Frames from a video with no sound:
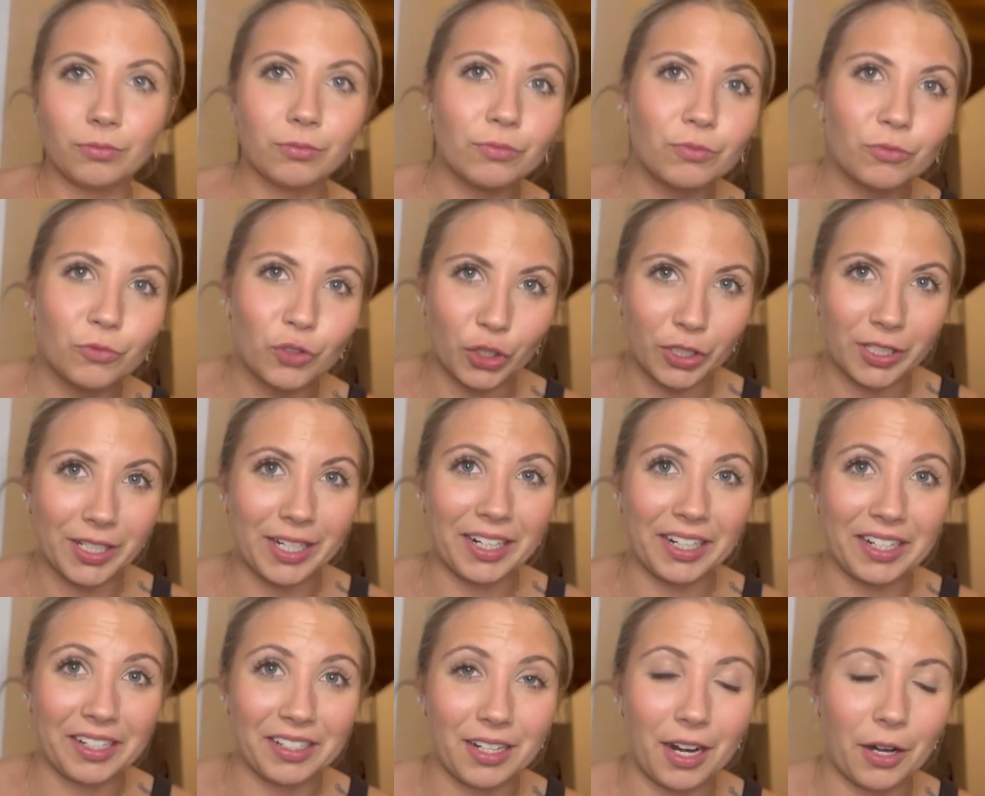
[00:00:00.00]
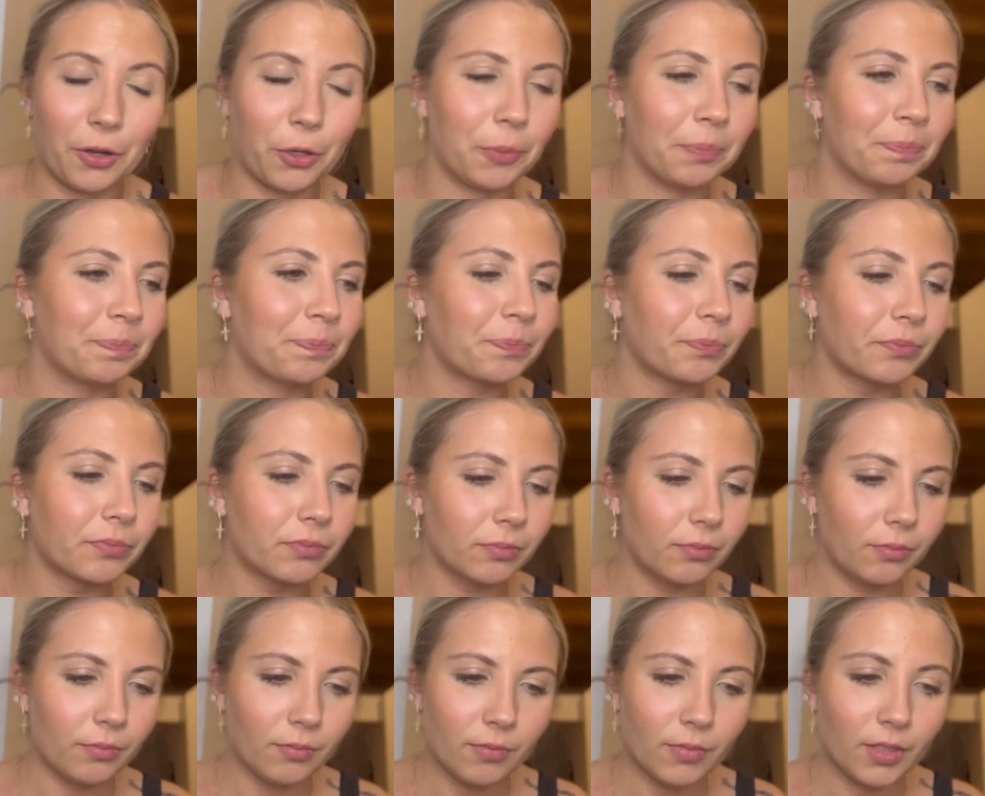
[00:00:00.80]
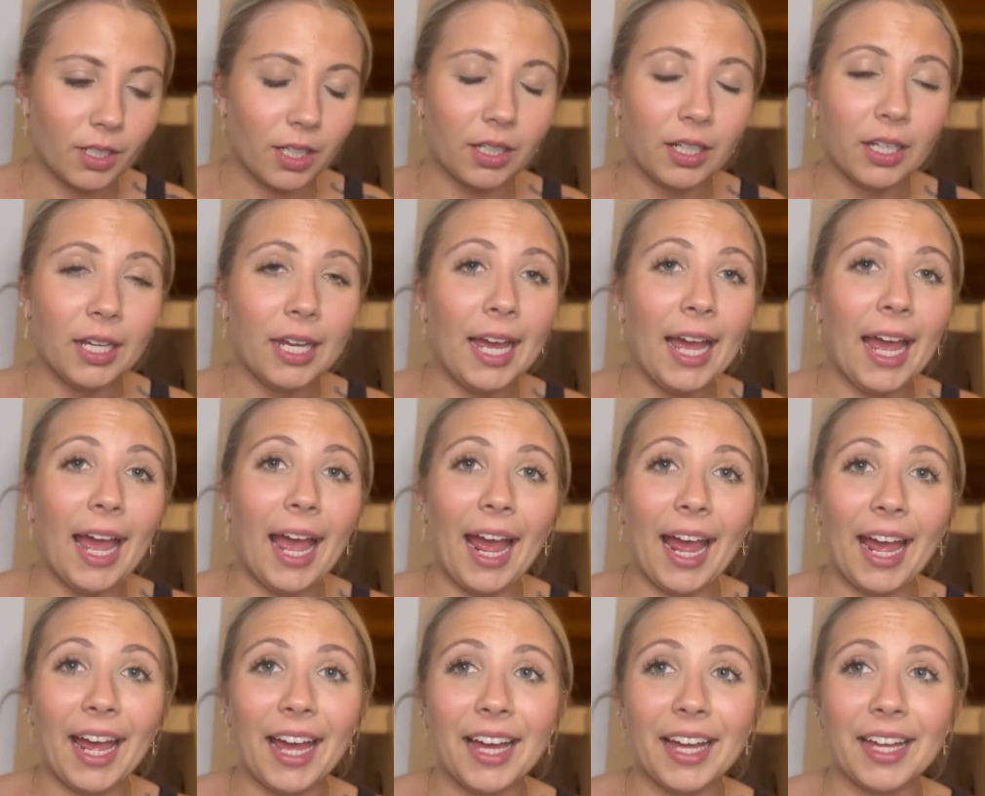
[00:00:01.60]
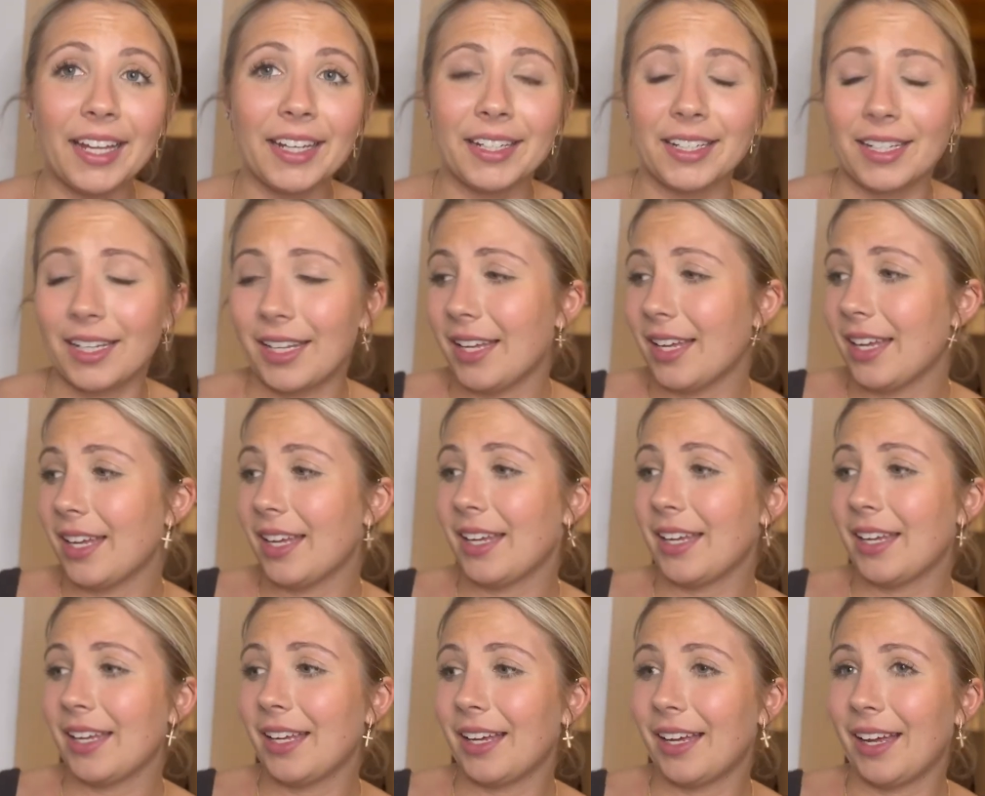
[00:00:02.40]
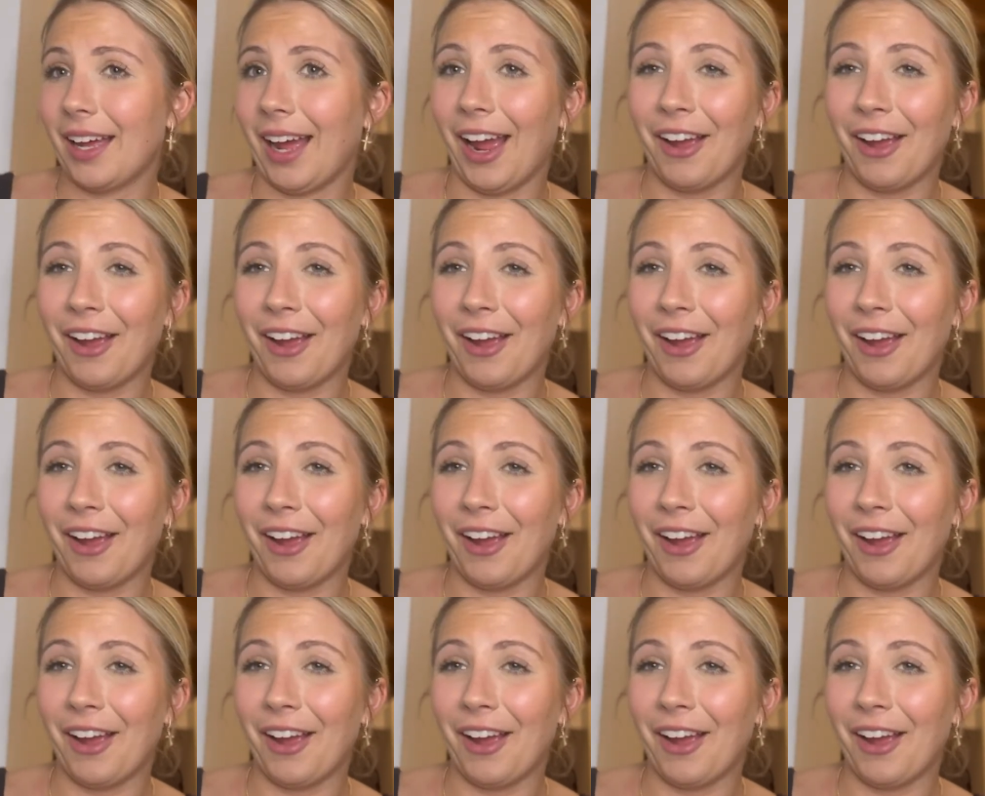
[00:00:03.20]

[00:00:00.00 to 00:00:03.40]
Just kidding, he's not home. And I